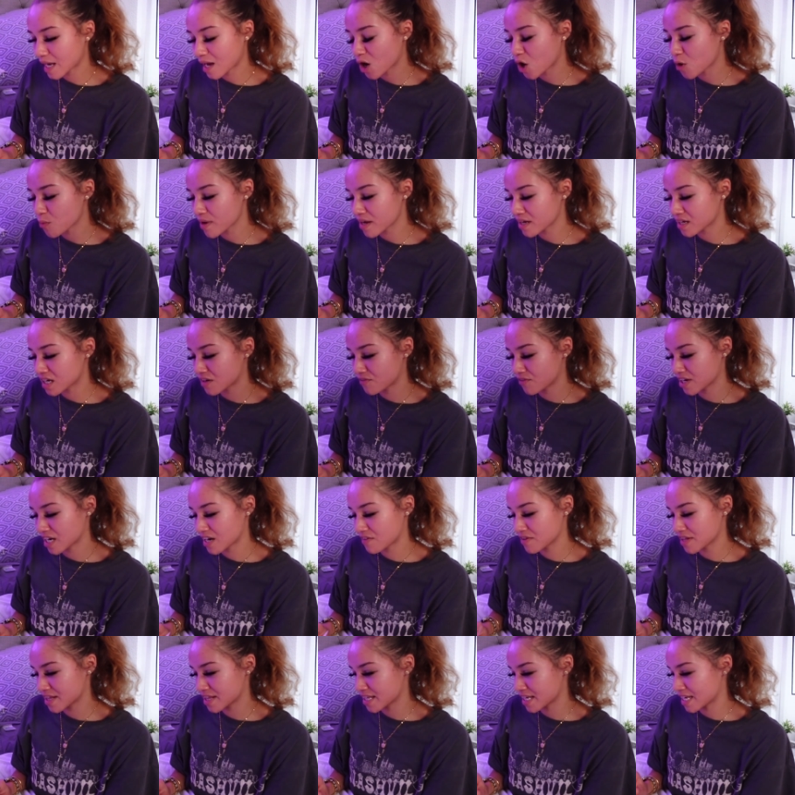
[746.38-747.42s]
I hope I covered
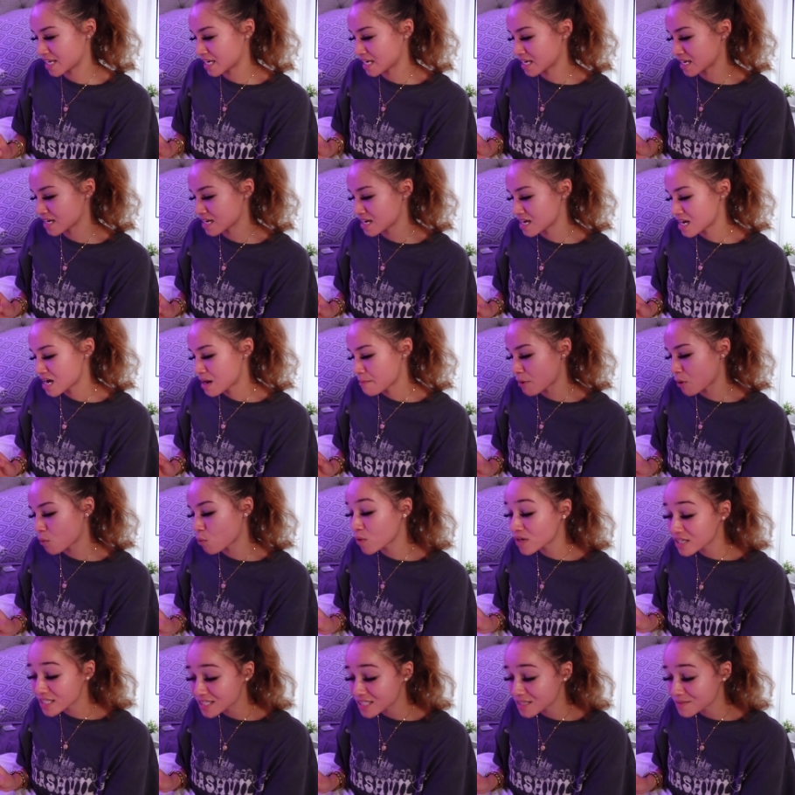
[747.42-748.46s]
everything, but
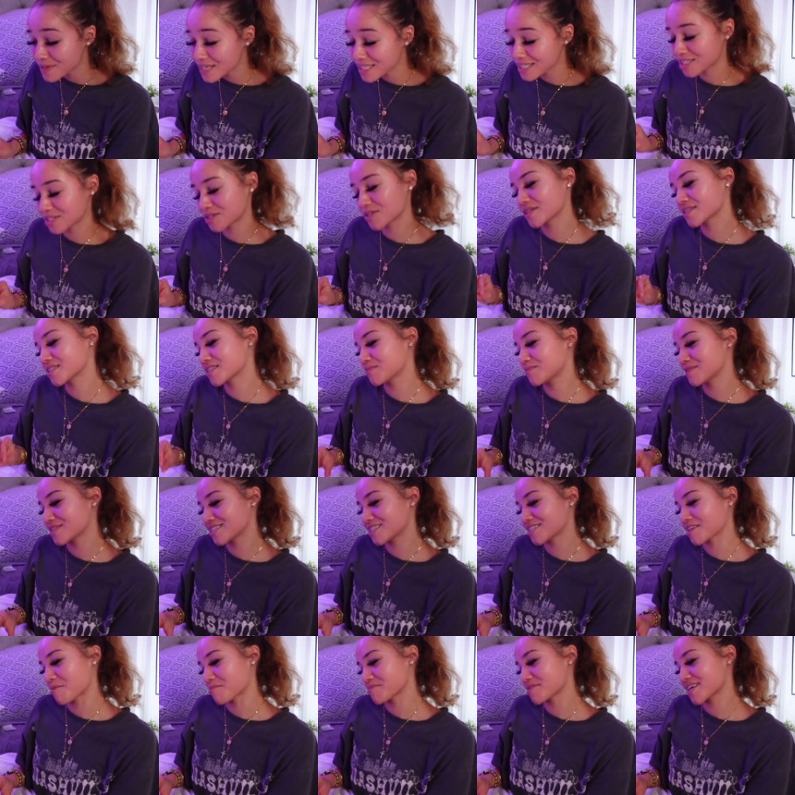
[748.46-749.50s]
wisdom has seriously been
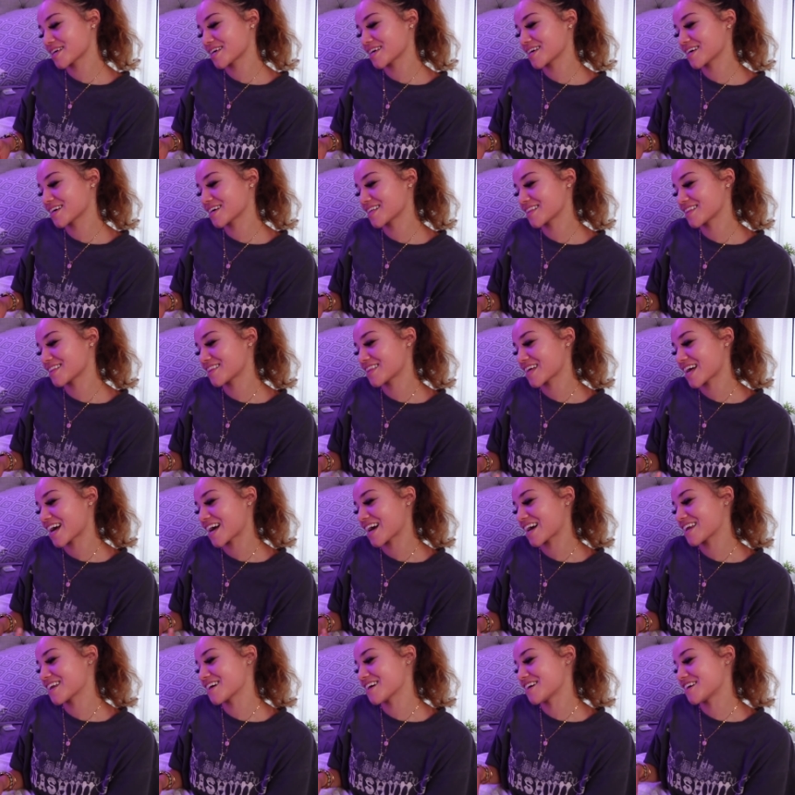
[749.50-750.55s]
something
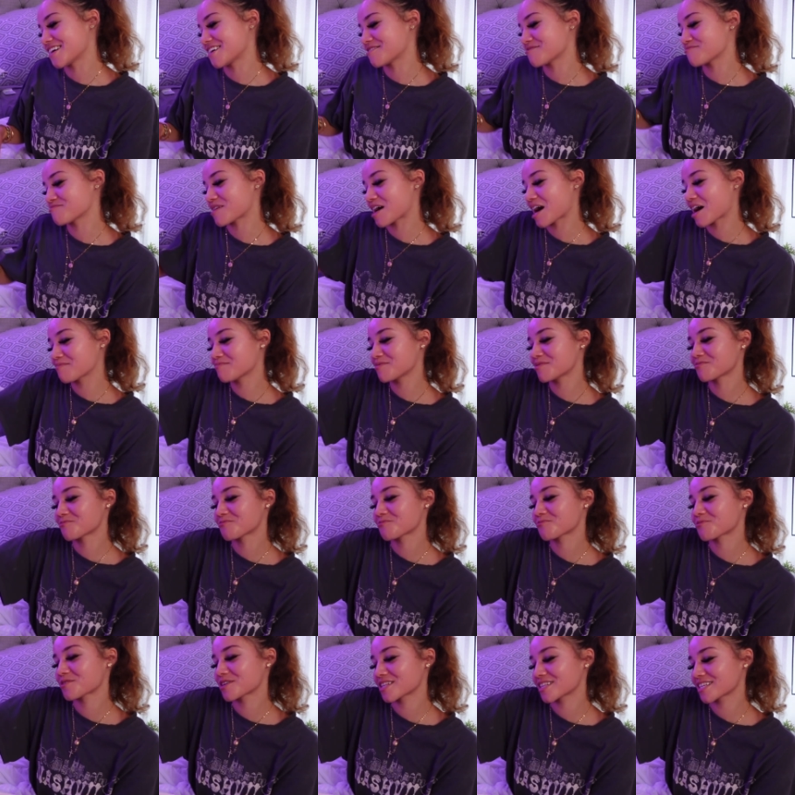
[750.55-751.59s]
that I've
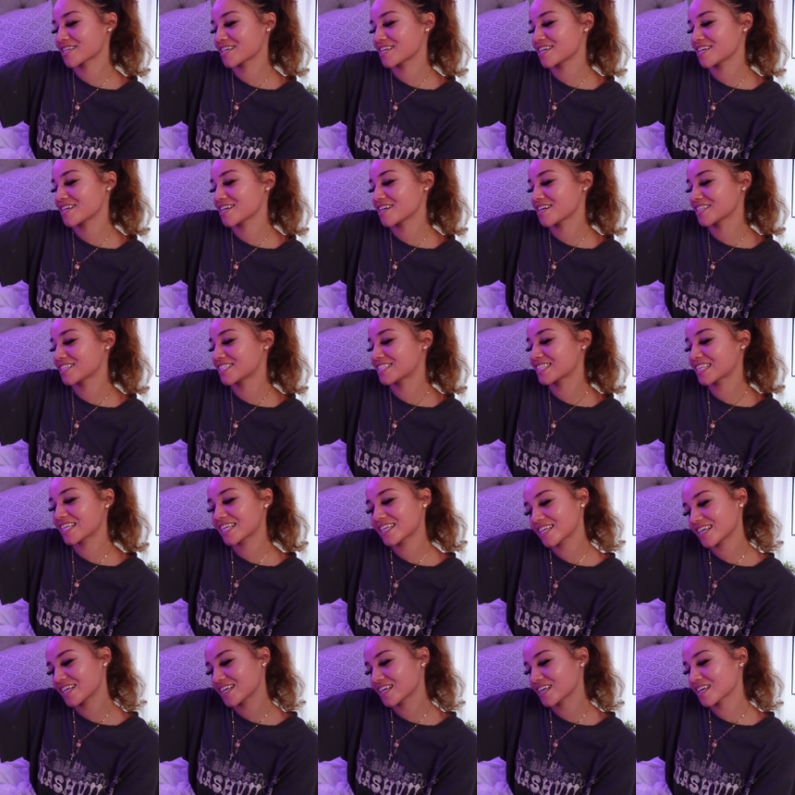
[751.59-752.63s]
been really
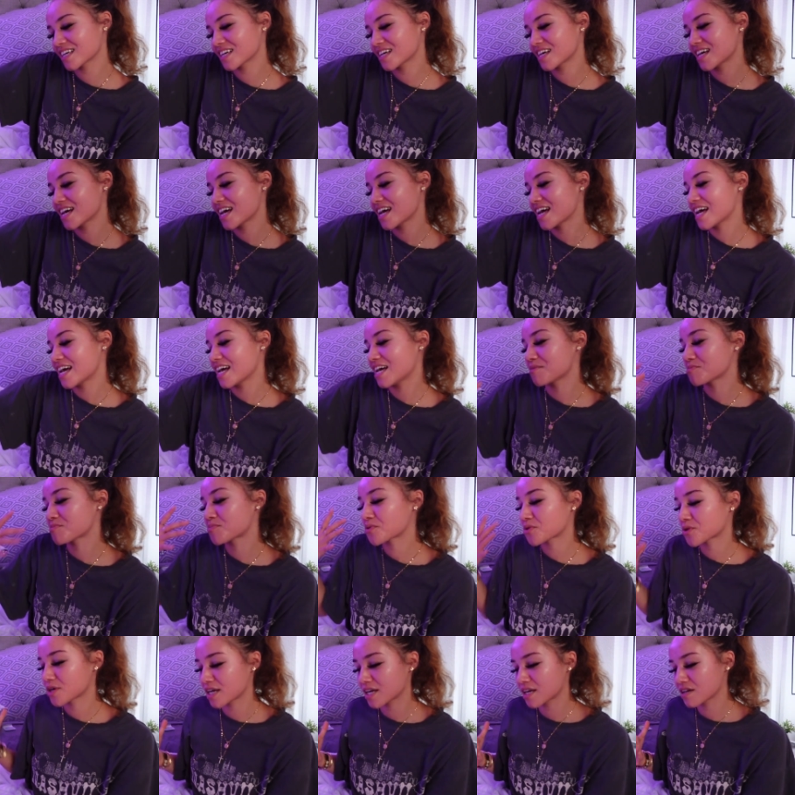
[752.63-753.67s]
seeking and
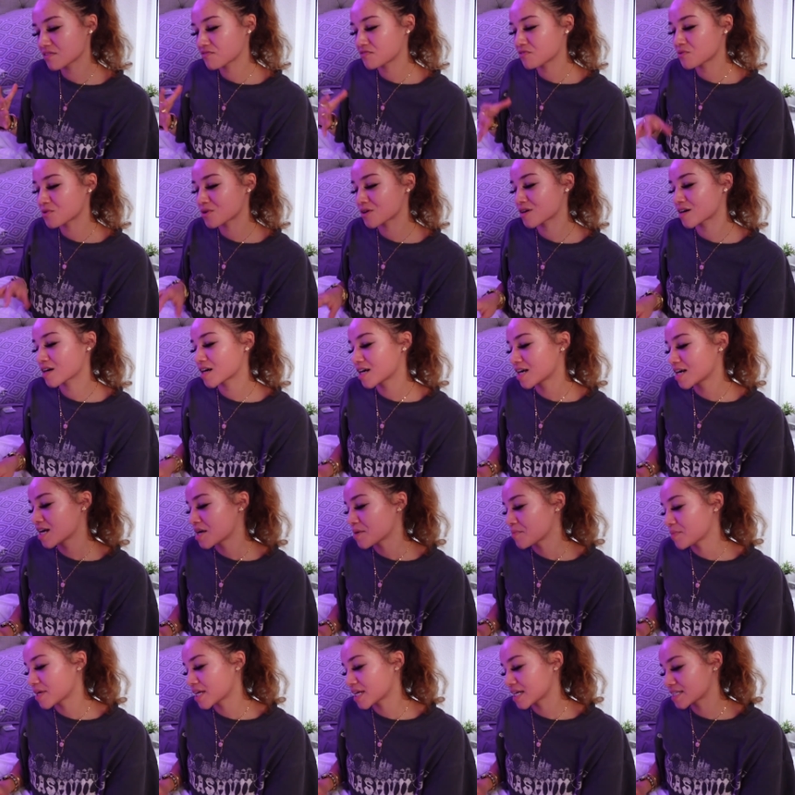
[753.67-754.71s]
praying for,
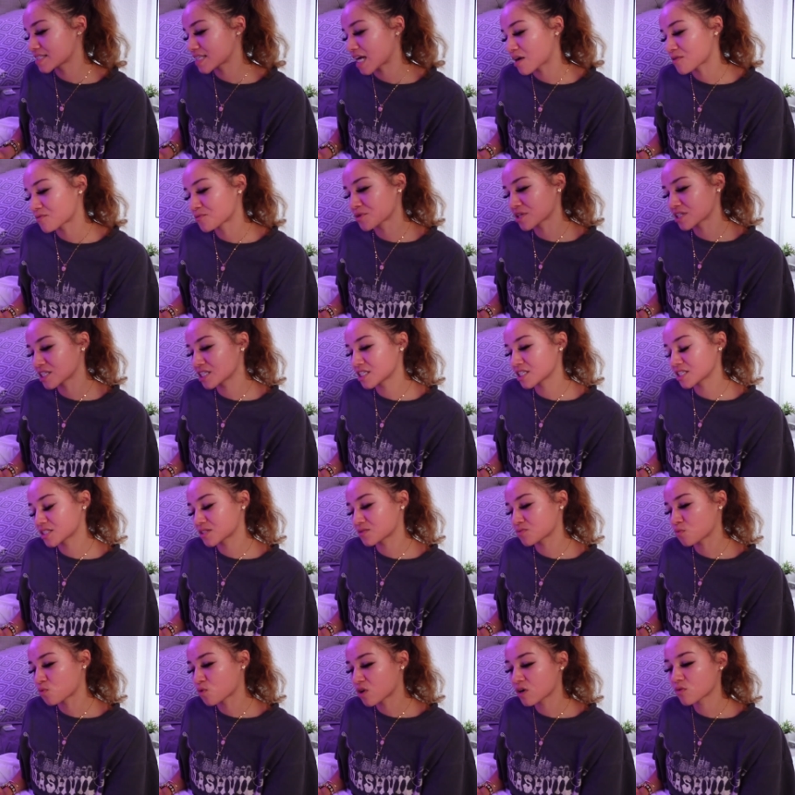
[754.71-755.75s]
because I really
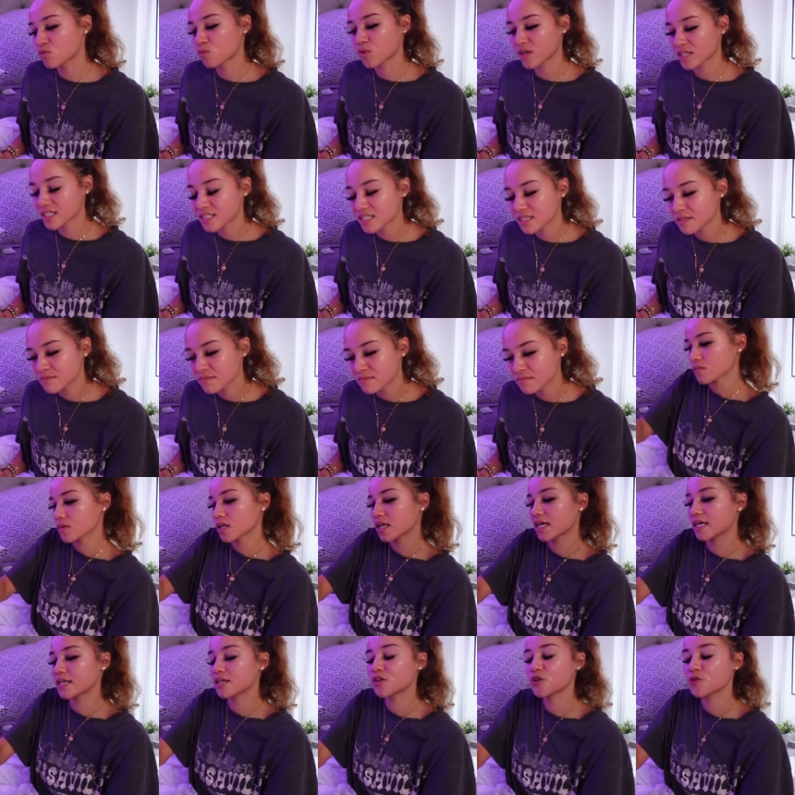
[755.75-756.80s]
just want wisdom
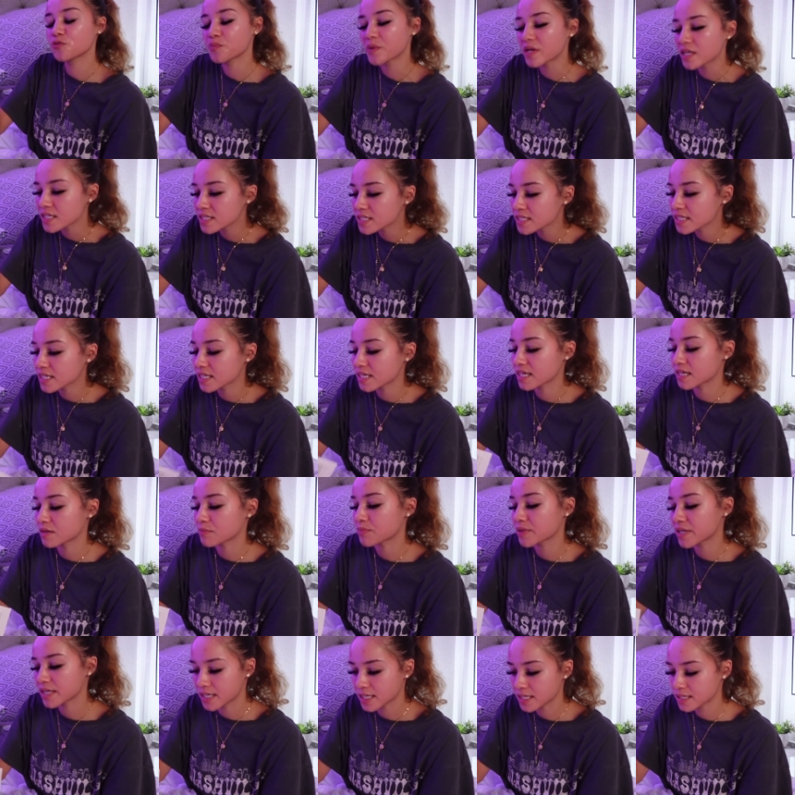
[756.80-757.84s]
and humility and
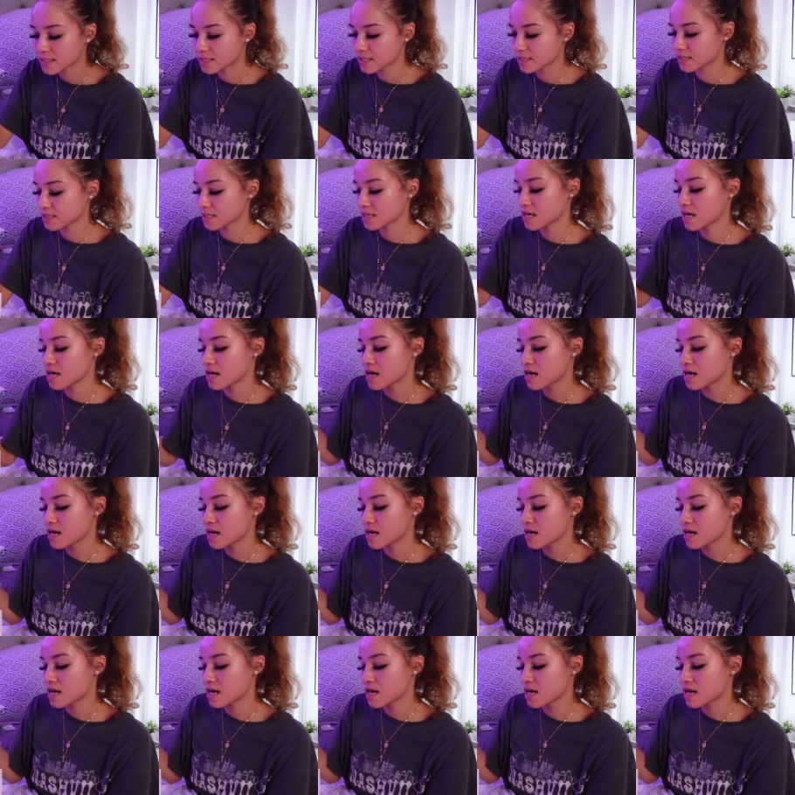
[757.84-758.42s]
peace.